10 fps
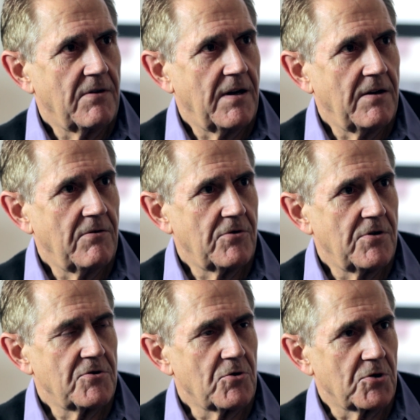
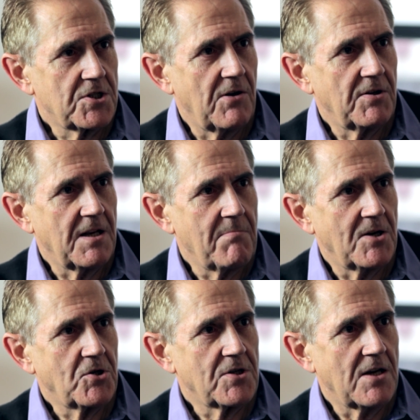introduced austerity
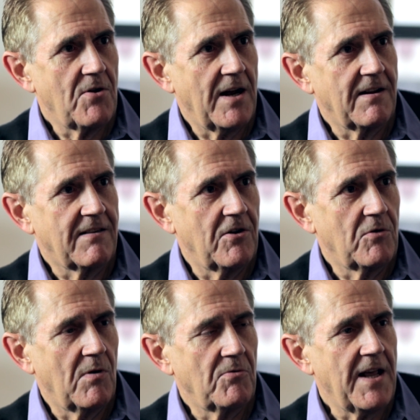measures, and you had the third
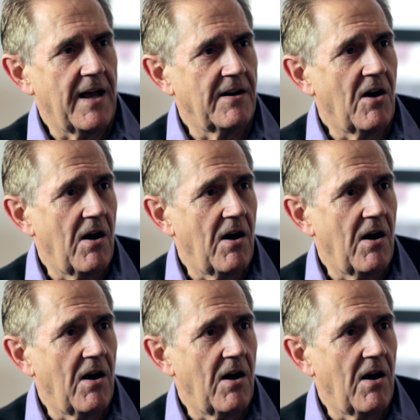world debt.